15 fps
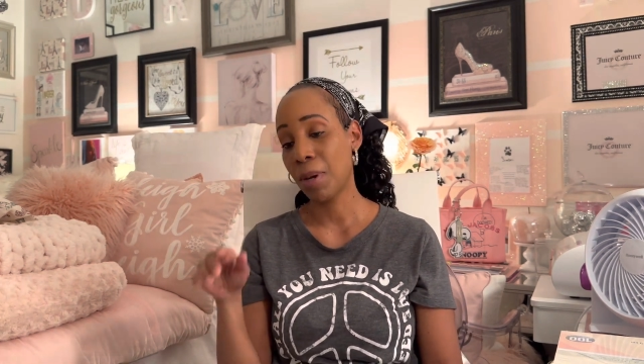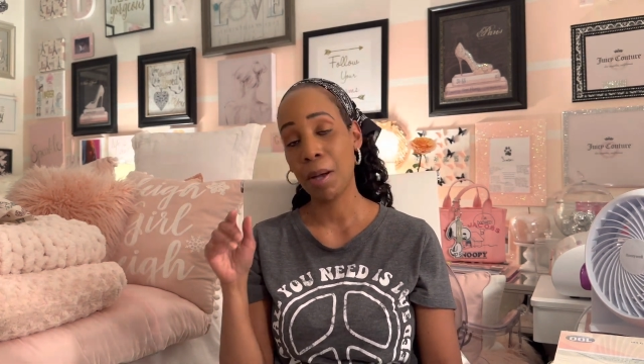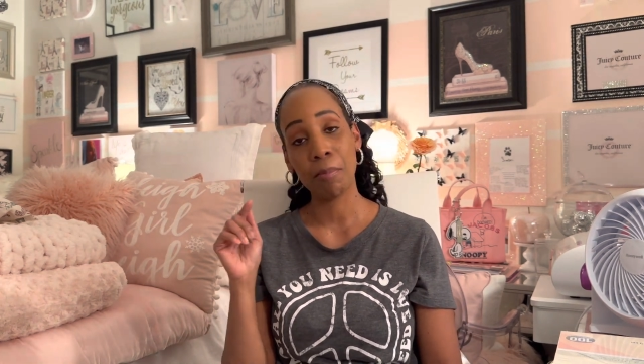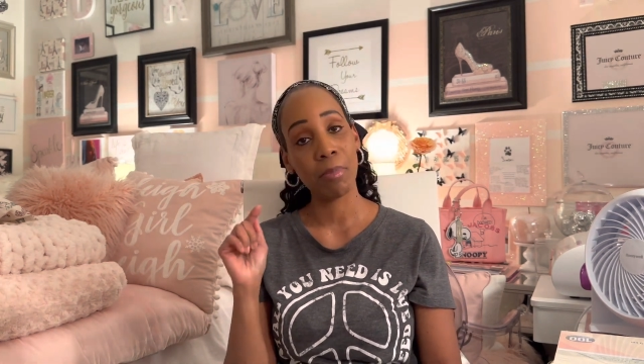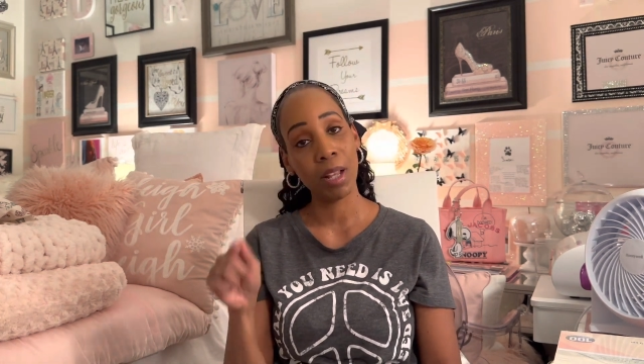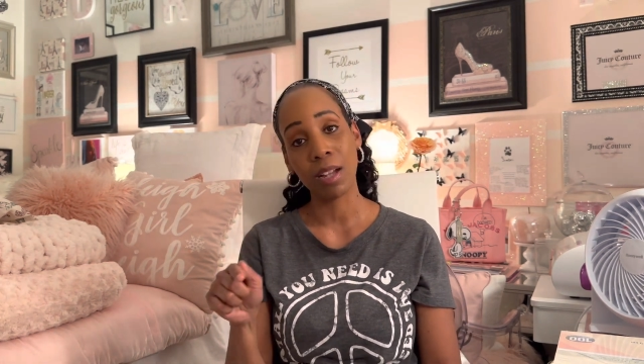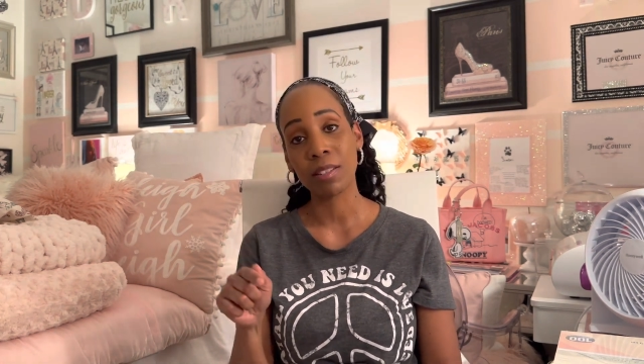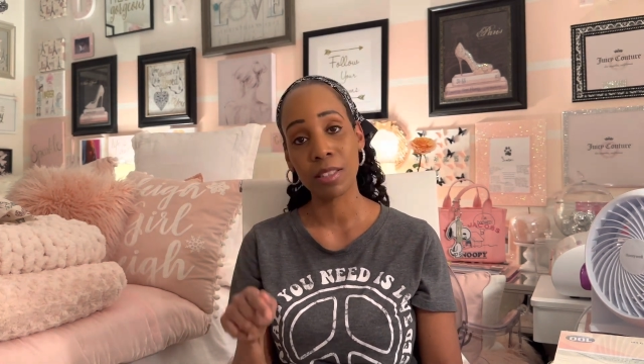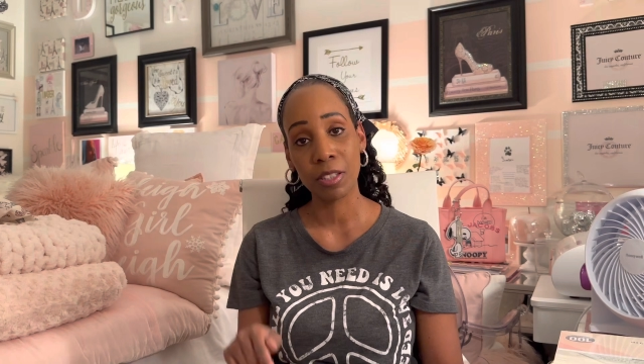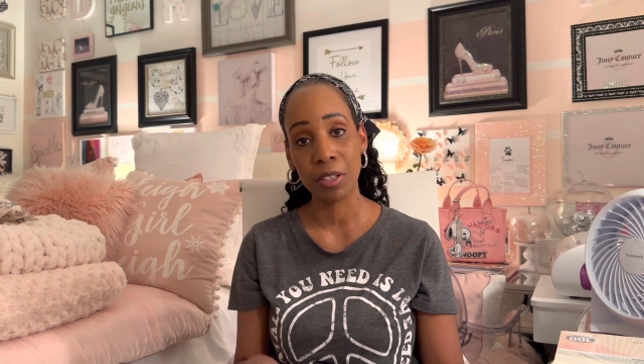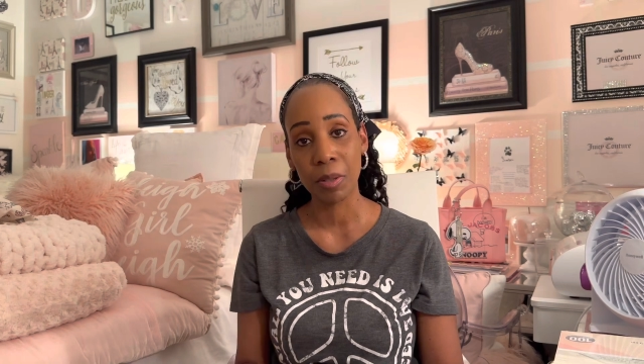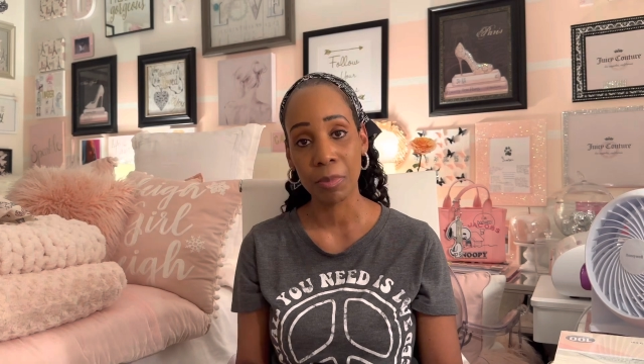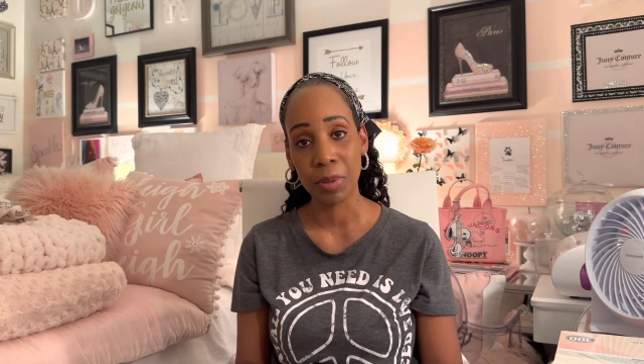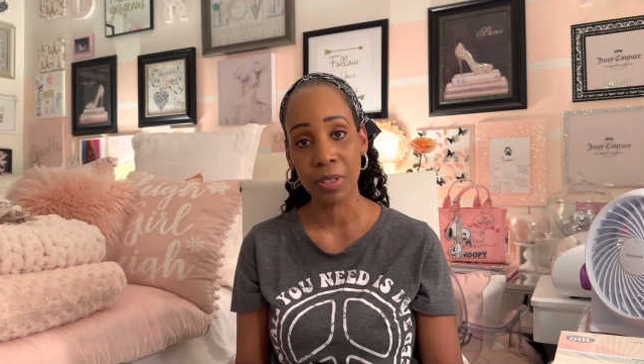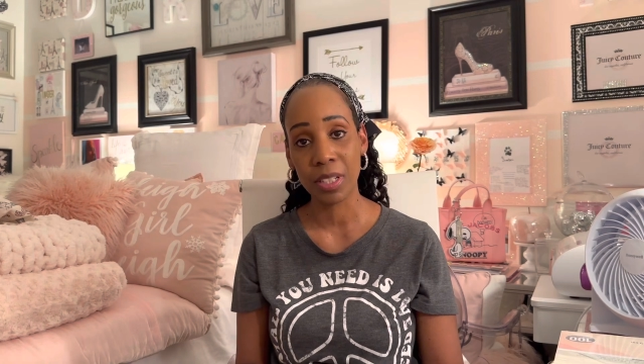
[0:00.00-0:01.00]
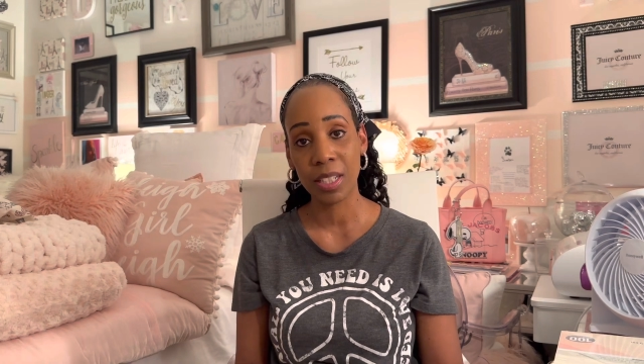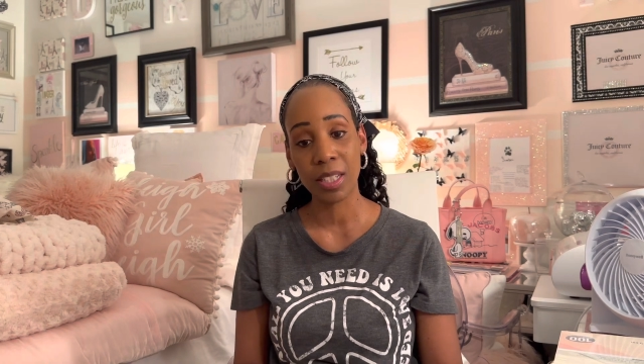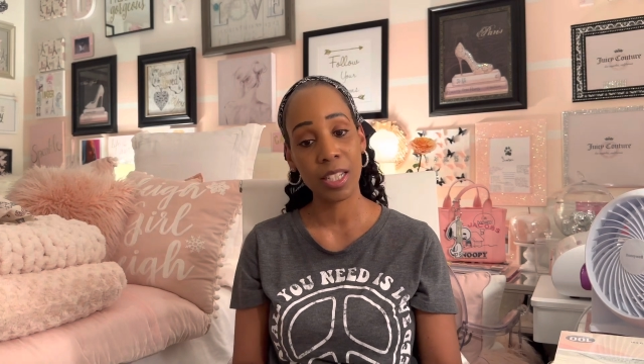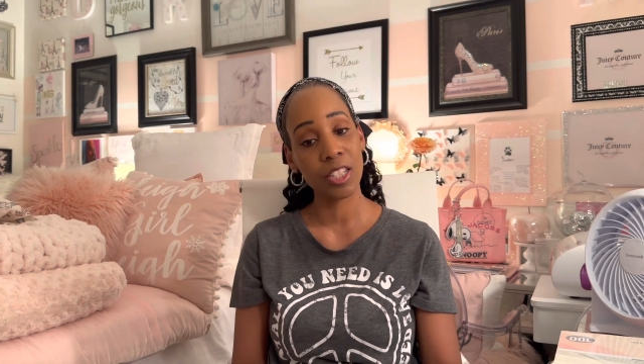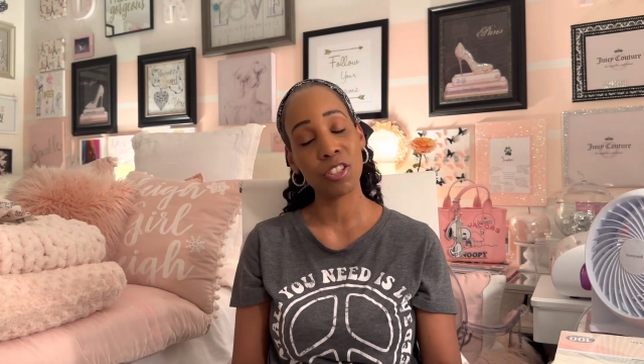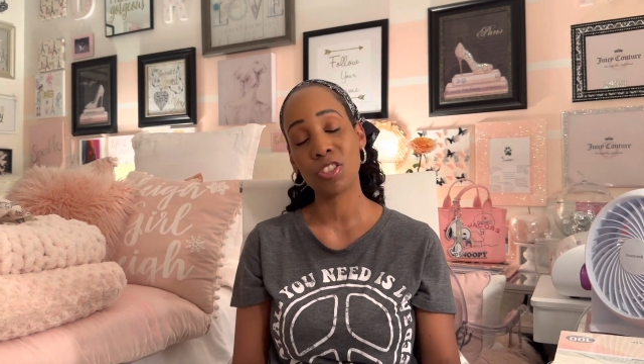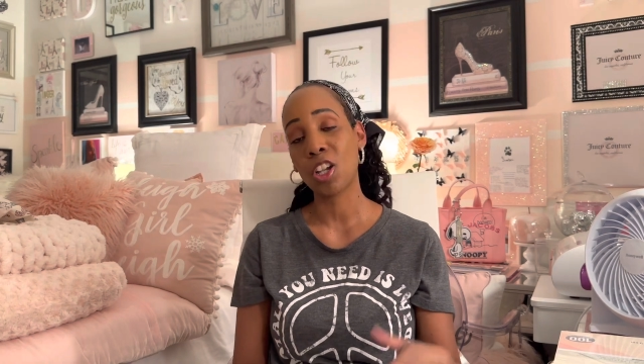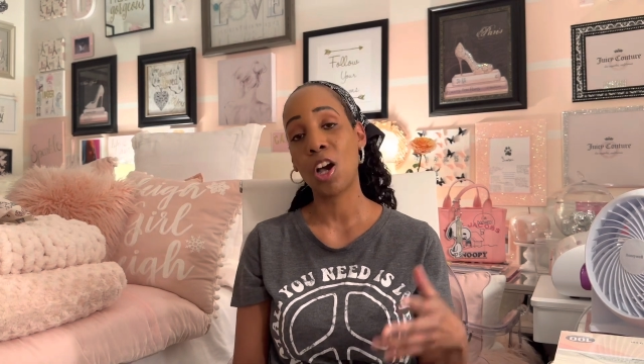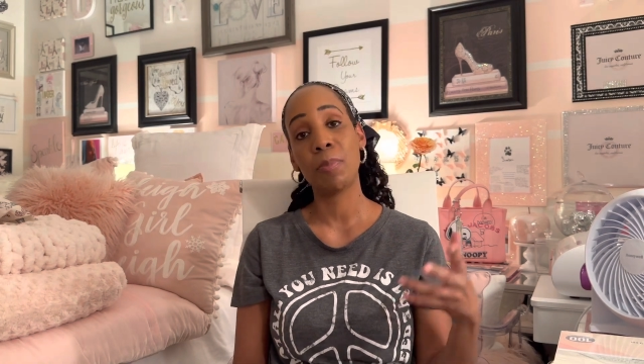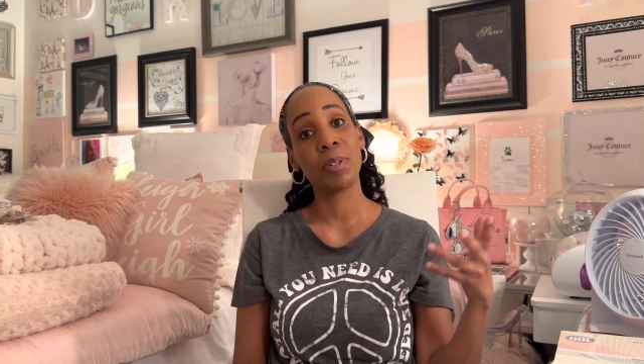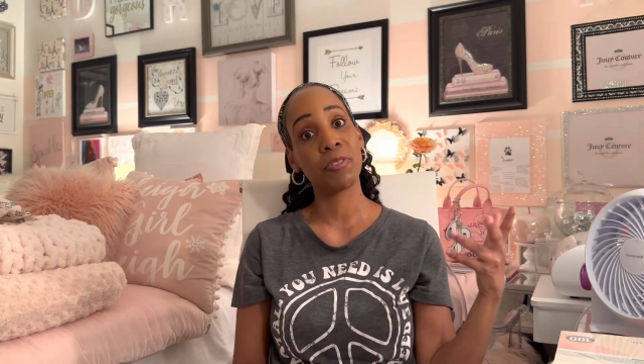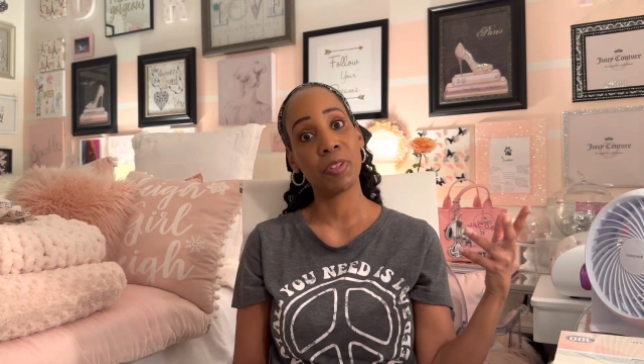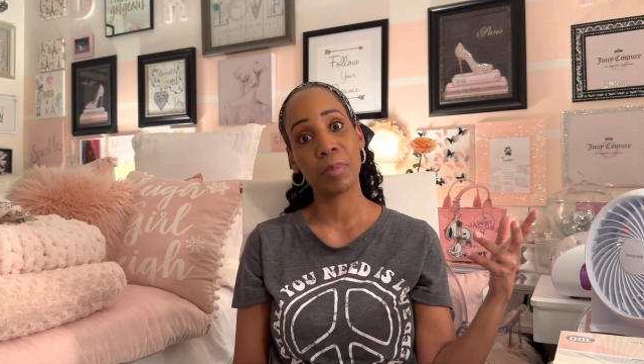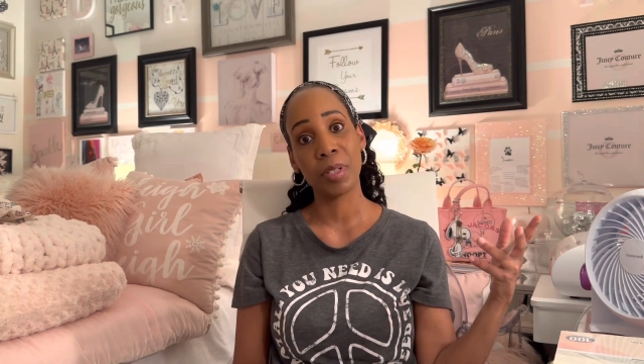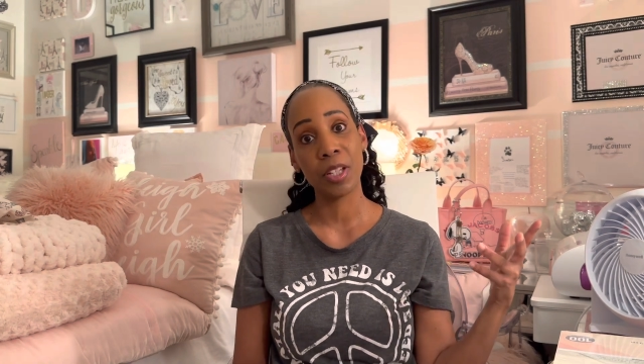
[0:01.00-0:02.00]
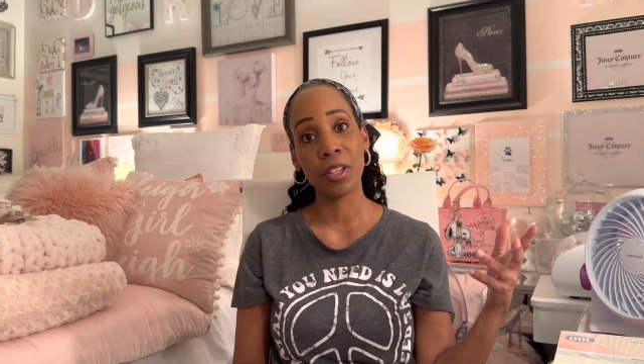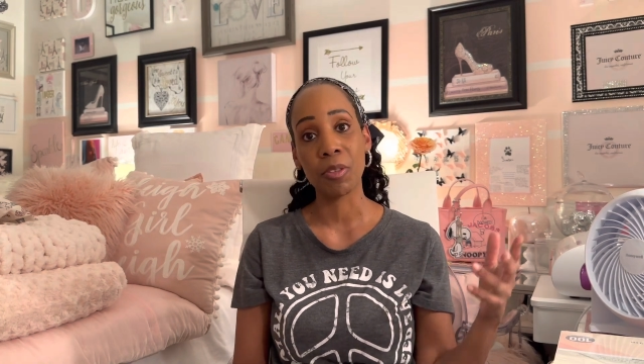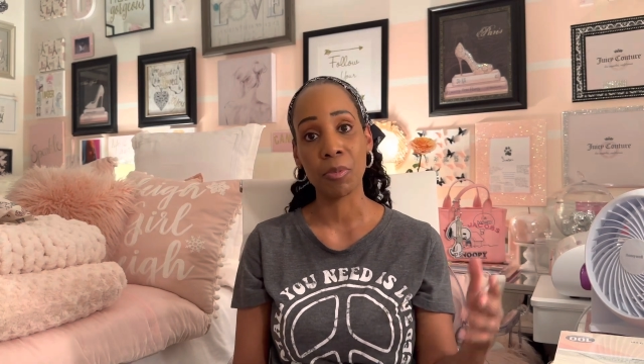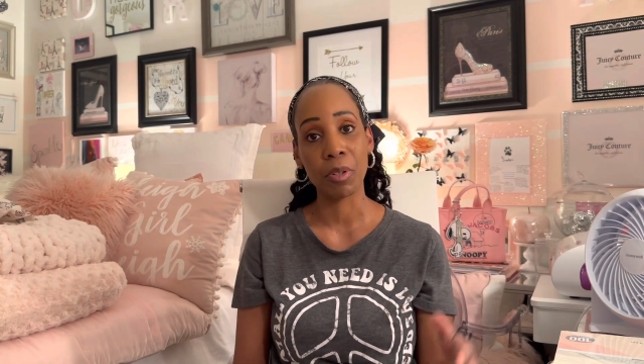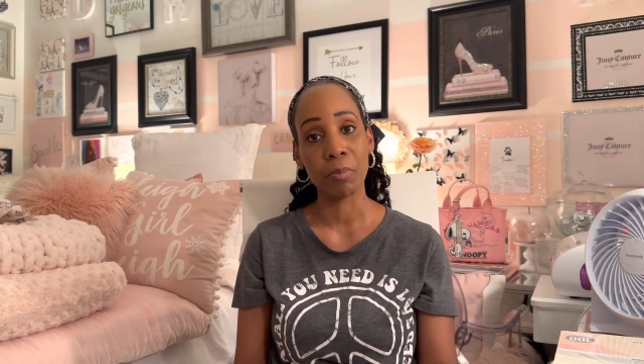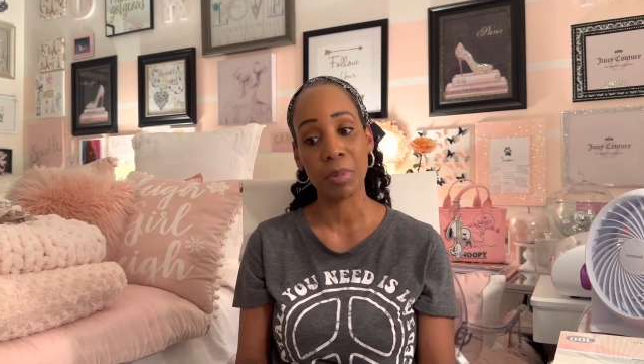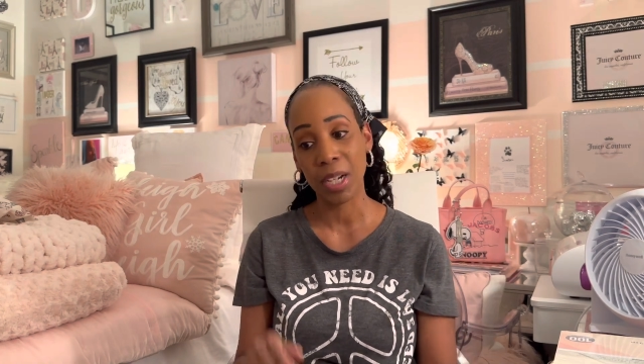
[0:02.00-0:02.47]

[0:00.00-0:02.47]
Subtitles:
I block the number, and then they just call me from another one.